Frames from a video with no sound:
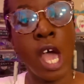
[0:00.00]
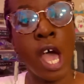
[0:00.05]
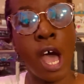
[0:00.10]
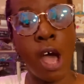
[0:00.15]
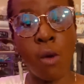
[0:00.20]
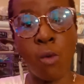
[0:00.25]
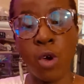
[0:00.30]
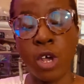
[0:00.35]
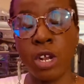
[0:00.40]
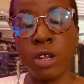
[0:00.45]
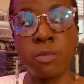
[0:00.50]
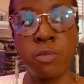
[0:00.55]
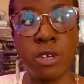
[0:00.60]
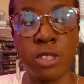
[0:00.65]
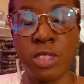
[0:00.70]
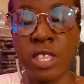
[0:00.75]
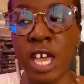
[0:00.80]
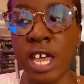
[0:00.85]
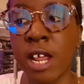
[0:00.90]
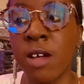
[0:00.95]
I wanted to
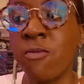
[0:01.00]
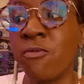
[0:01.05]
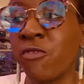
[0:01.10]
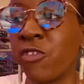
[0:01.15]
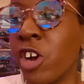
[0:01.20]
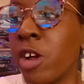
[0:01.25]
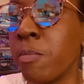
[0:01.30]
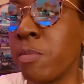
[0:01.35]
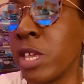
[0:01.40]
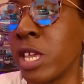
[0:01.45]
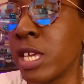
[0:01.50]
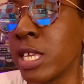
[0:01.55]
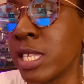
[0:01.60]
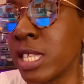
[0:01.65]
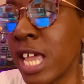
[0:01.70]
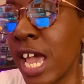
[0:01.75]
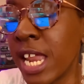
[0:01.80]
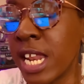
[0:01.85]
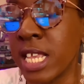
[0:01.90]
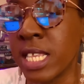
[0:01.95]
put that up front because
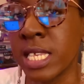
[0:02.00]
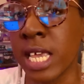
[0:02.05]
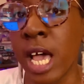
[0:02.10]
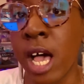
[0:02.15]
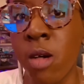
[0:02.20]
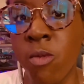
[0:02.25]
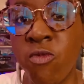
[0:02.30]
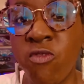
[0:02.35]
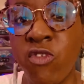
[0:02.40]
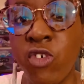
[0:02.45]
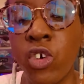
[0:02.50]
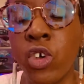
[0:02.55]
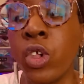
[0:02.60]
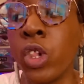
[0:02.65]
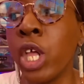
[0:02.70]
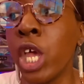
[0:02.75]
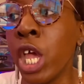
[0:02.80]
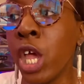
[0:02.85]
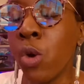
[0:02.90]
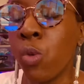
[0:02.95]
that is helpful